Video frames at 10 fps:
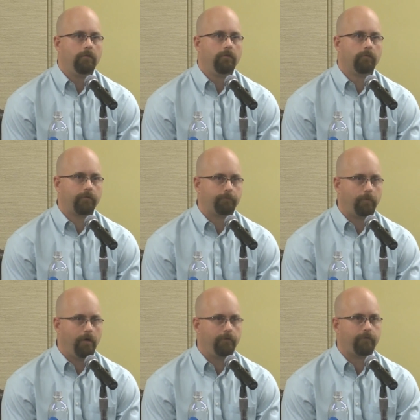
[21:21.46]
The
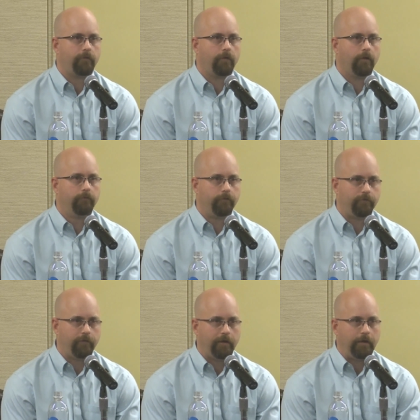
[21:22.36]
response of the
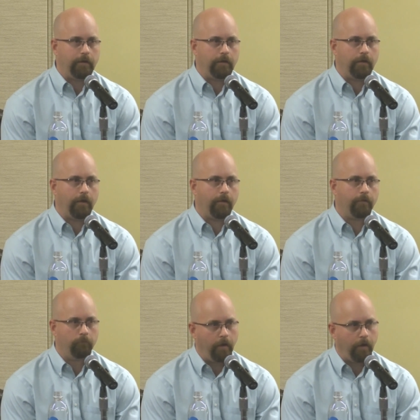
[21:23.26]
city
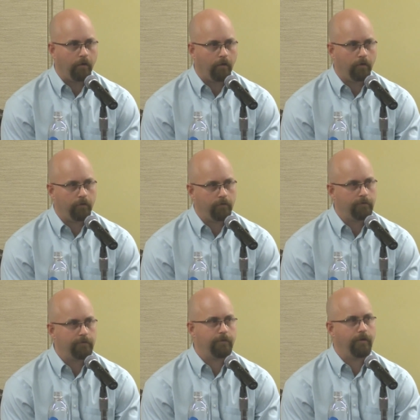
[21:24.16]
and the mayor,
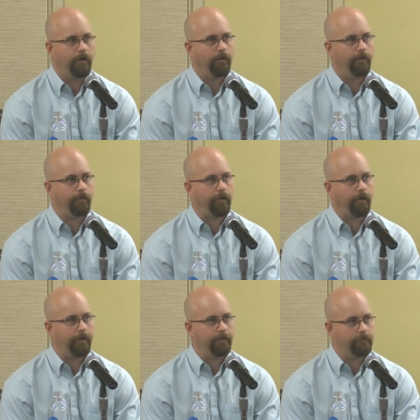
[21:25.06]
uh,
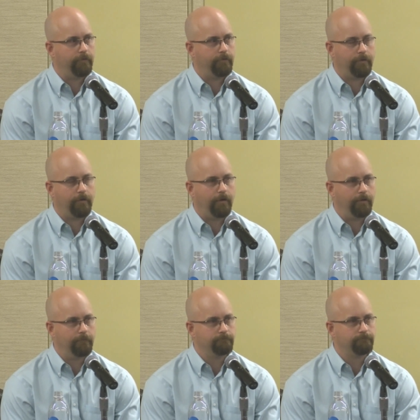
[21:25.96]
and
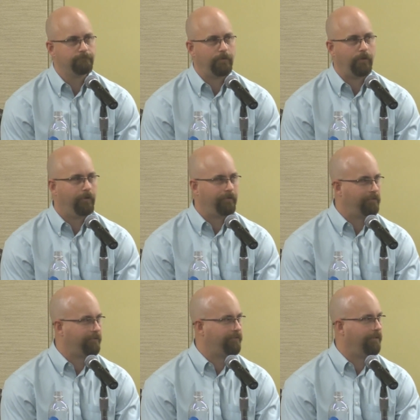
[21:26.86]
uh, a
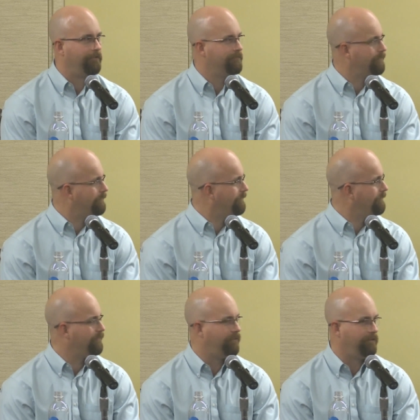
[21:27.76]
lesser extent,
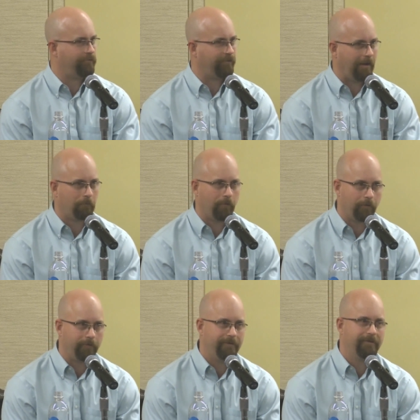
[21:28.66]
Chief
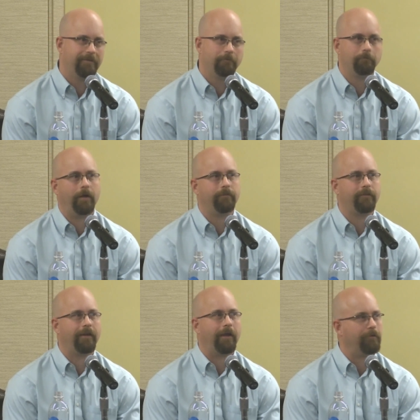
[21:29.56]
Stamper,
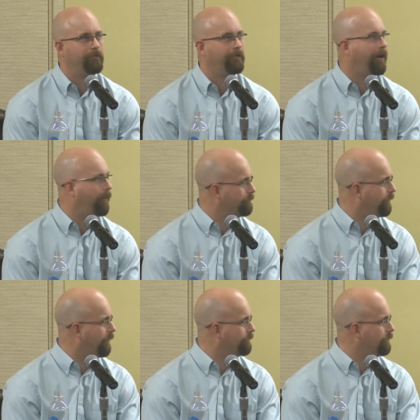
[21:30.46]
but I, I, don't know how
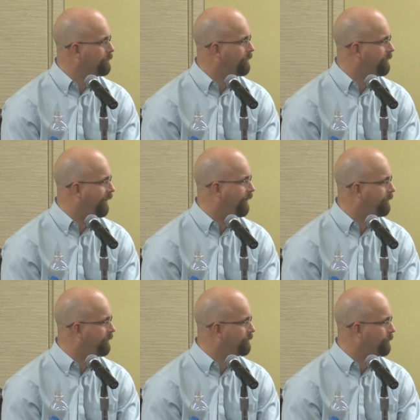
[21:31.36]
involved you were in
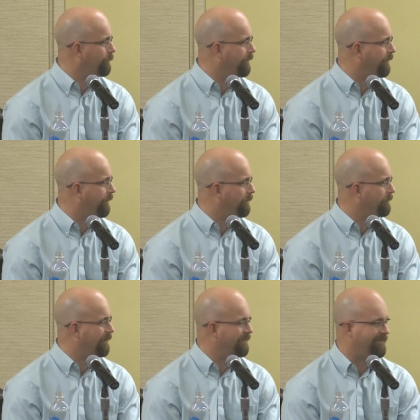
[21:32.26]
all this that went on.
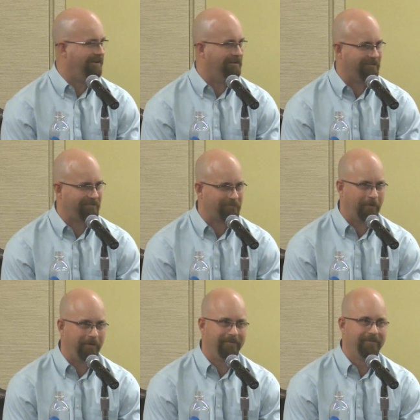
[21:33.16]
Maybe you can tell us,
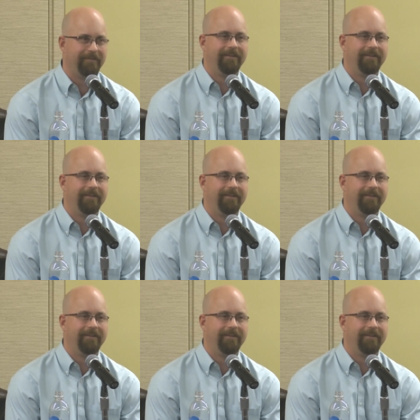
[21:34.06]
but.